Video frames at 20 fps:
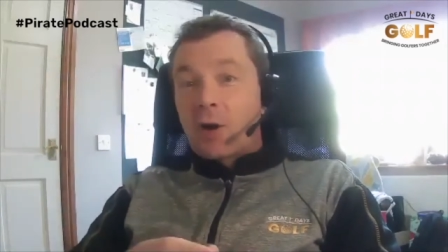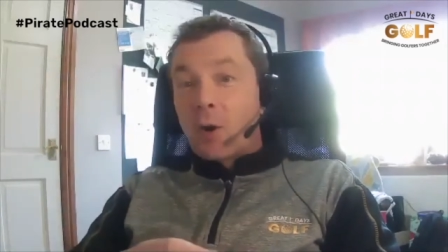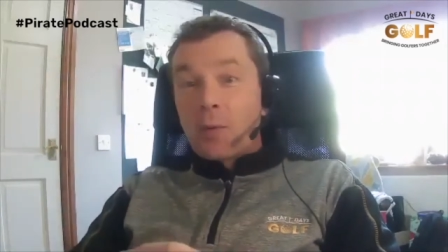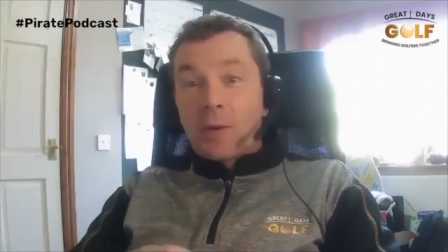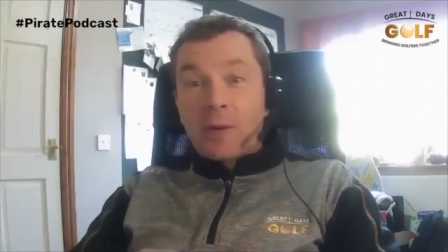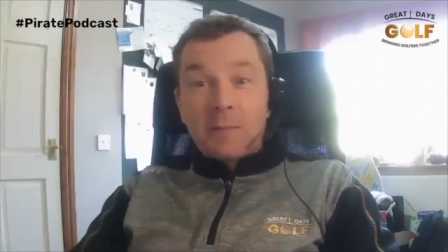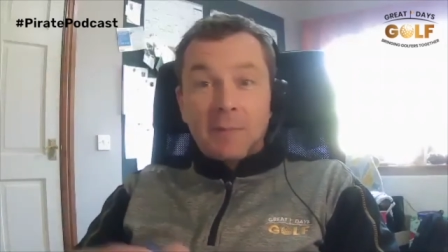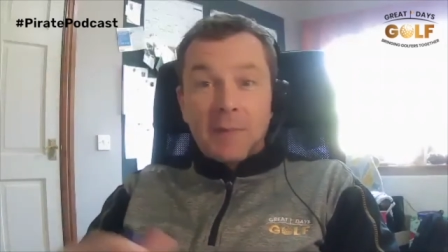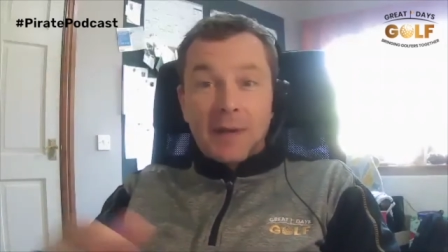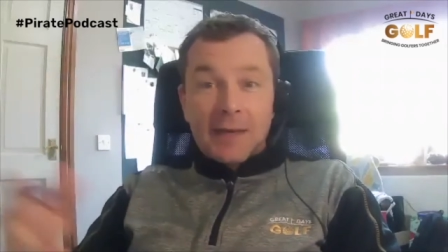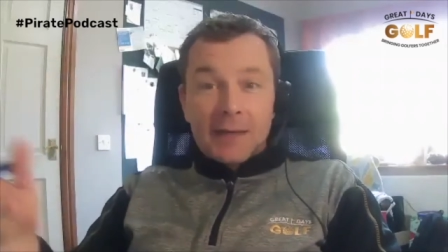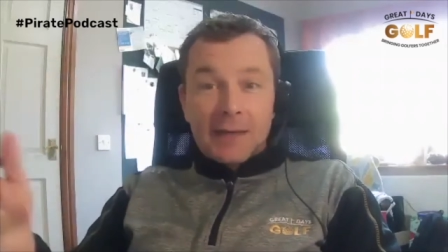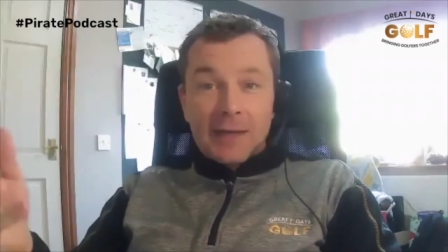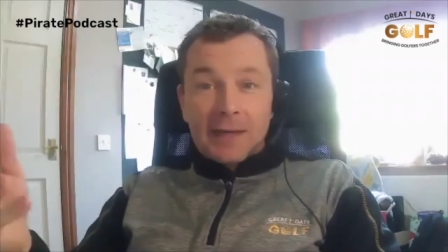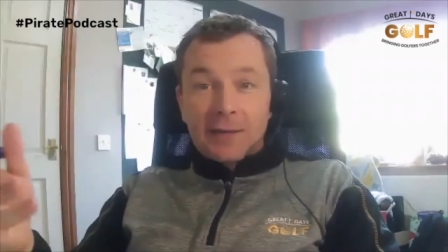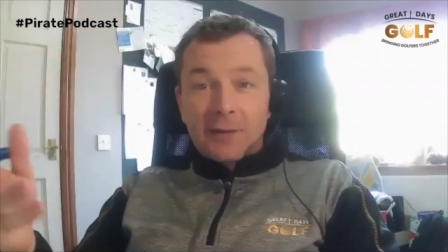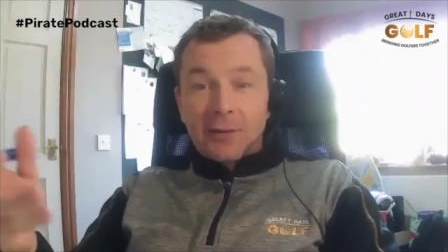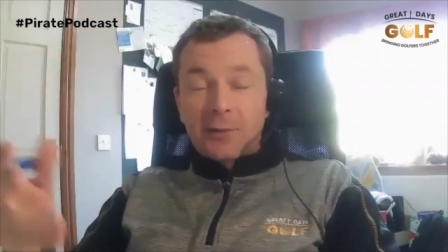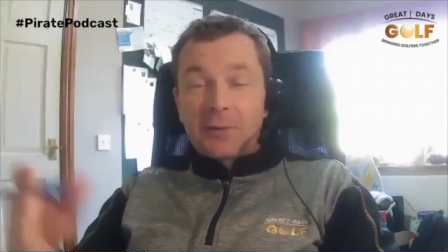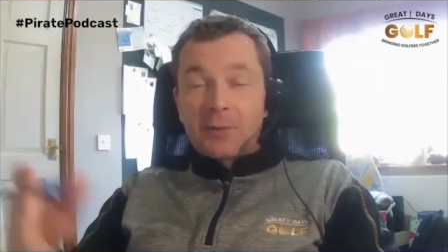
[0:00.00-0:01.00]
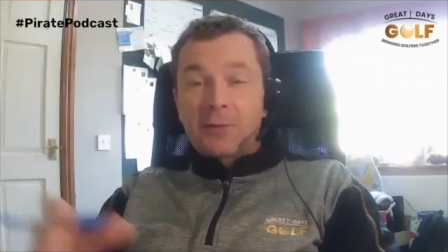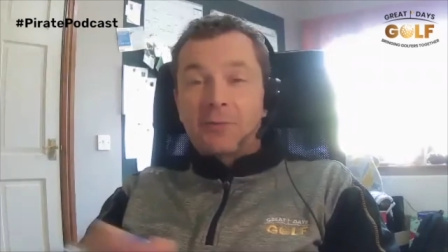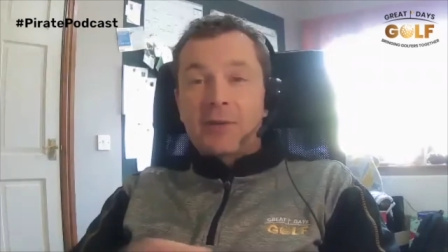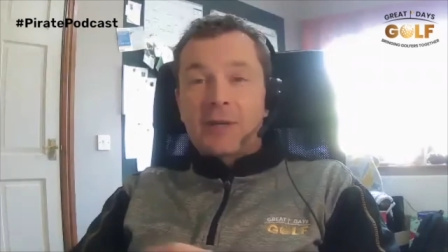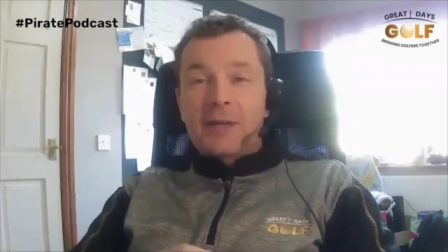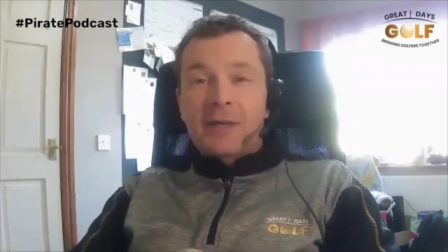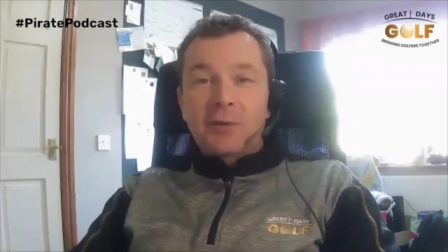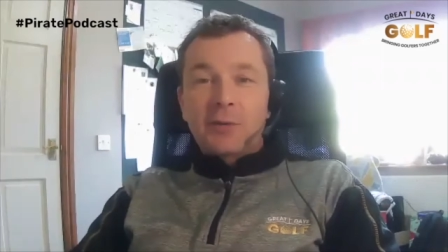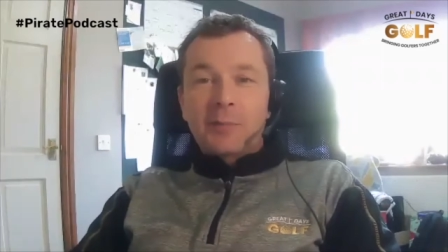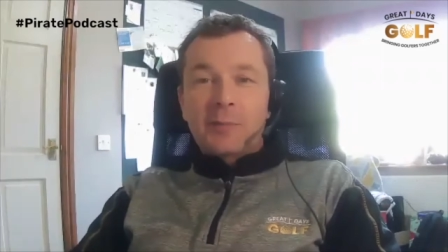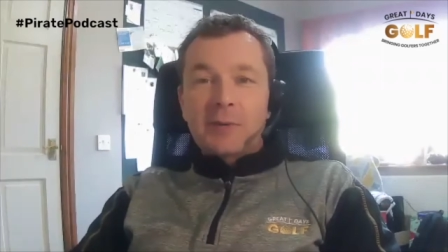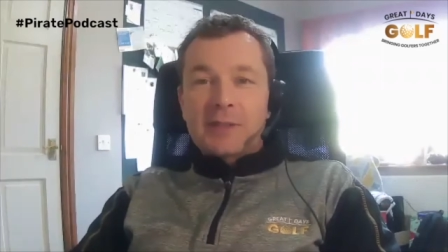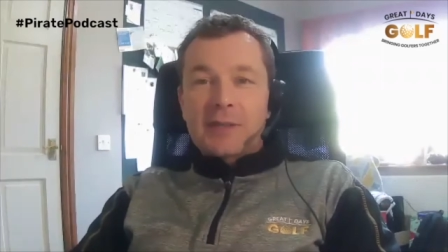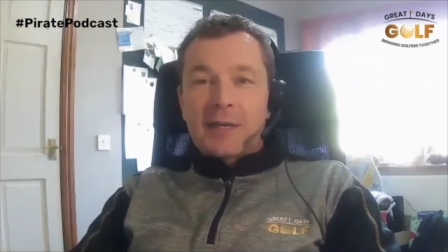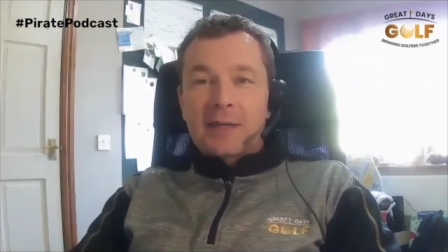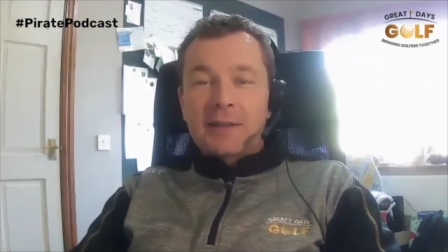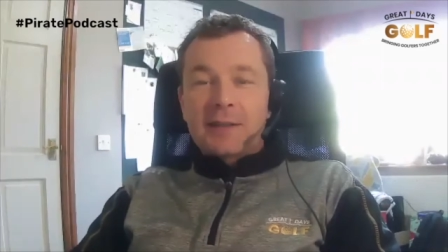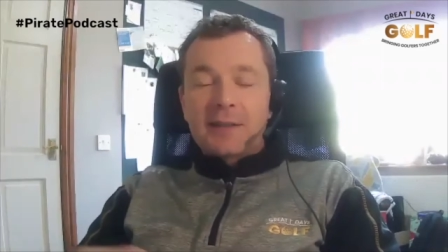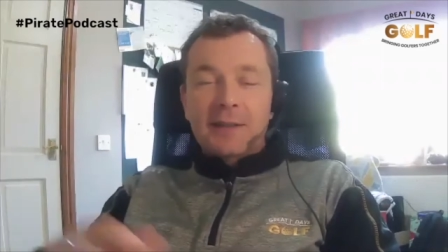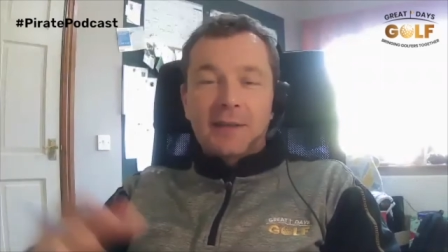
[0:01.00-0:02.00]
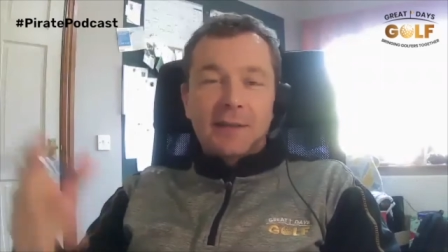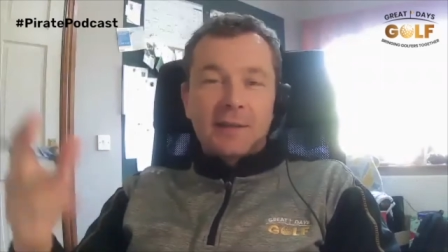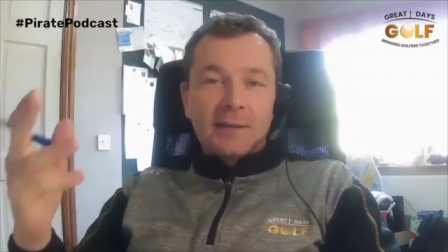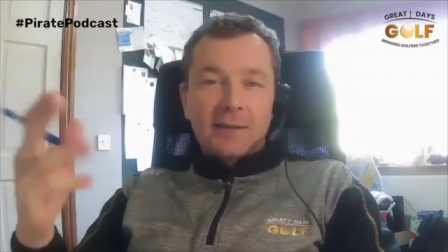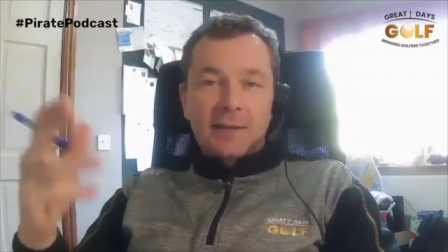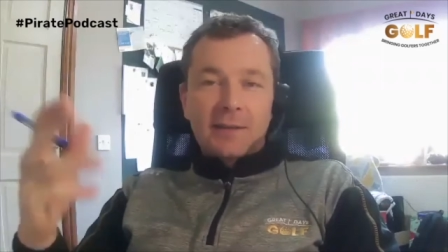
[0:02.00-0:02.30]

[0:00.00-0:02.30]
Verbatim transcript: Owen Money, you know, the radio presenter. Yeah, and,